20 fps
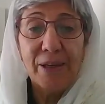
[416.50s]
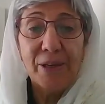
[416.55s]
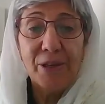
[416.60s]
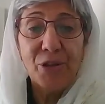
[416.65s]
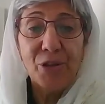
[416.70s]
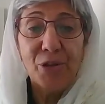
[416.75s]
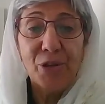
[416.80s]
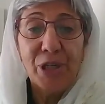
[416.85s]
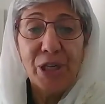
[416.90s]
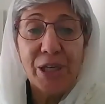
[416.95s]

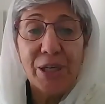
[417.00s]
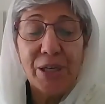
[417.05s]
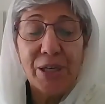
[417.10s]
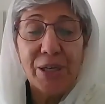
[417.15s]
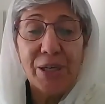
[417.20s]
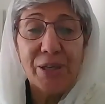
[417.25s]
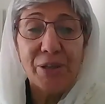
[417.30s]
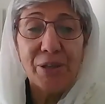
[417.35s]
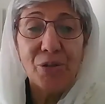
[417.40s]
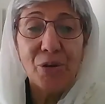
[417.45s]
3,
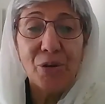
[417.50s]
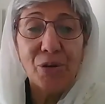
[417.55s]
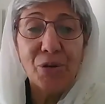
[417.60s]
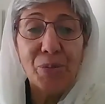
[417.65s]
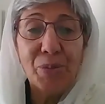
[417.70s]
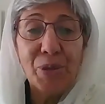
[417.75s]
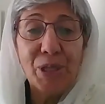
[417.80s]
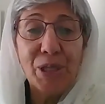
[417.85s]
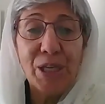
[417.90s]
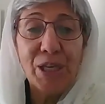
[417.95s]

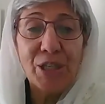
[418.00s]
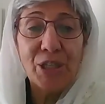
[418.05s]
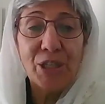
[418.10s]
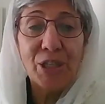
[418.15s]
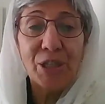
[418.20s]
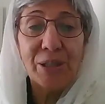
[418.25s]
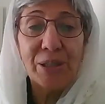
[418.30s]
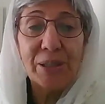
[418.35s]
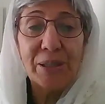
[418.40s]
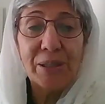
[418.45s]

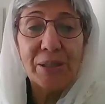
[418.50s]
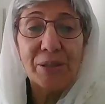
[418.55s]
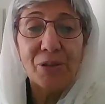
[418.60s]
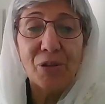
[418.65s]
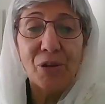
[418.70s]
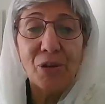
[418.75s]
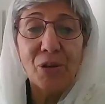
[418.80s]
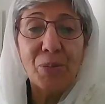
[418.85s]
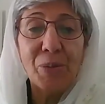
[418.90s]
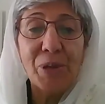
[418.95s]
documentation.
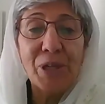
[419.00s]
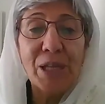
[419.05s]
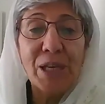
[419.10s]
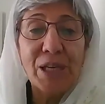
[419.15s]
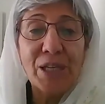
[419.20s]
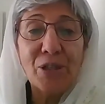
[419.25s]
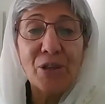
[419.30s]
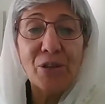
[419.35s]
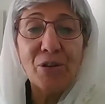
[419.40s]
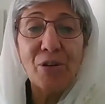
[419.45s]

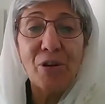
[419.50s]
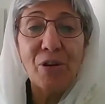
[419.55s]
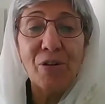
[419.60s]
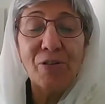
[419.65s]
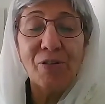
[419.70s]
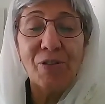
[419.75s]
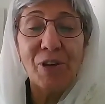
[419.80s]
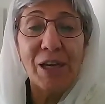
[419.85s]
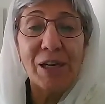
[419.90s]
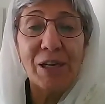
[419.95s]
Documentation of
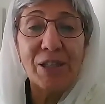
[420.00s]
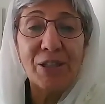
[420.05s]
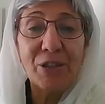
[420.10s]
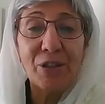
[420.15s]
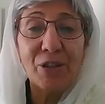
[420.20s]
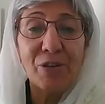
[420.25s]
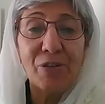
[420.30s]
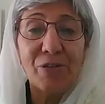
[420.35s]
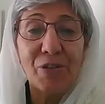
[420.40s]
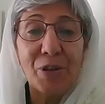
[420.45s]

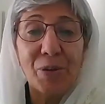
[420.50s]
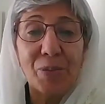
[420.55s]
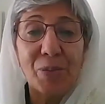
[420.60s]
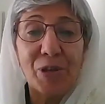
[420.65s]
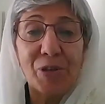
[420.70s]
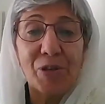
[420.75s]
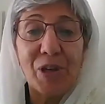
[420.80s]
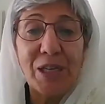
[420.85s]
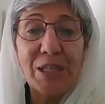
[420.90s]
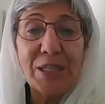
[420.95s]
violation of human
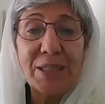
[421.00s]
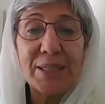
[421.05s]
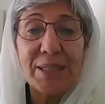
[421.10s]
rights